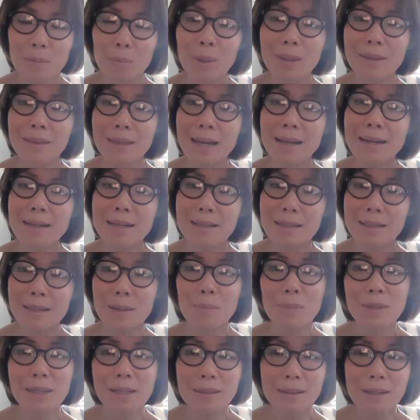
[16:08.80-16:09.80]
But that is
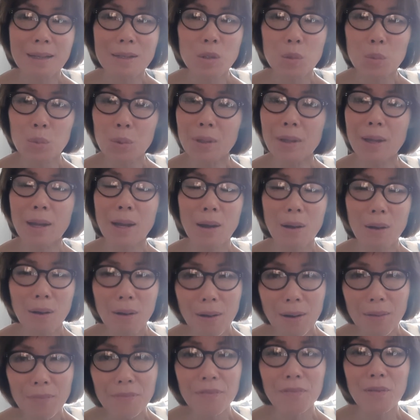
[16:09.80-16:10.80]
something that's really
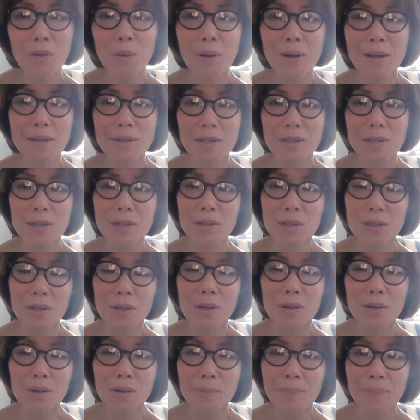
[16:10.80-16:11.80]
hard for us to
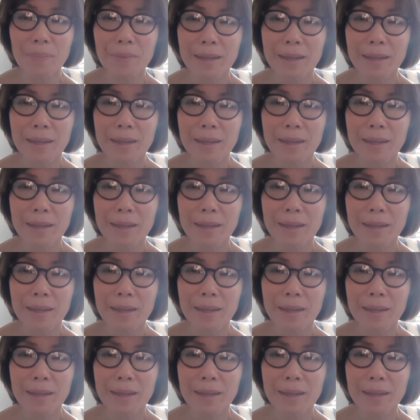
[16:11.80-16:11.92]
do